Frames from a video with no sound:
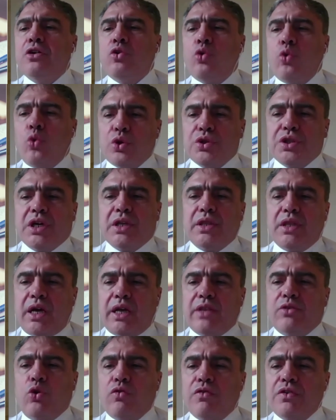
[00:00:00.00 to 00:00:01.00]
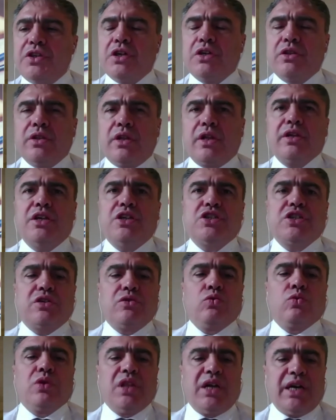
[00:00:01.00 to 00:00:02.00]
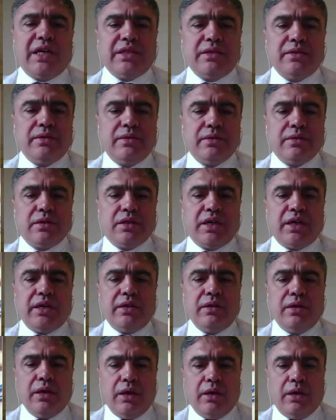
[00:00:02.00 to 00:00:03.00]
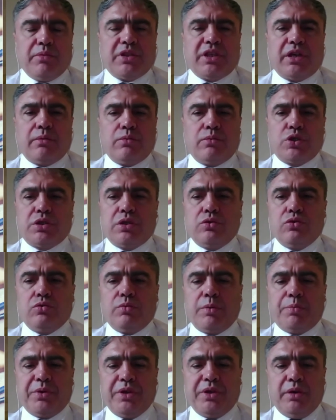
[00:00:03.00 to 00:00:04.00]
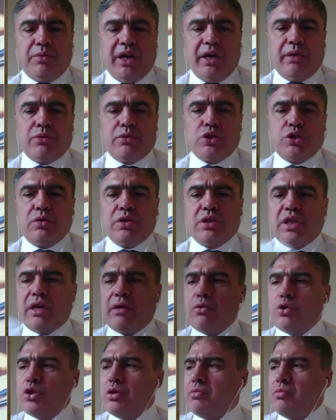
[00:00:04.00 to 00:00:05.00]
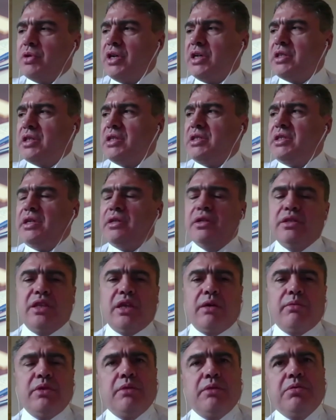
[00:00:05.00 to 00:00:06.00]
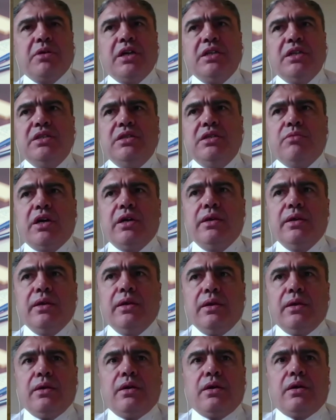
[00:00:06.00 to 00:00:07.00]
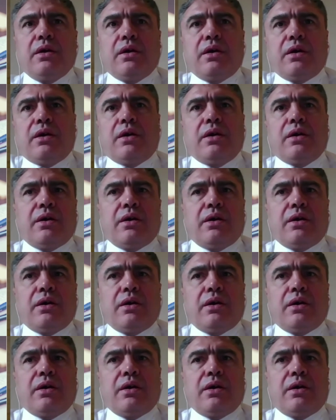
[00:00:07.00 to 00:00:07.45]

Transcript: to the transition towards a new technological paradigm, because we do understand that in order to do it,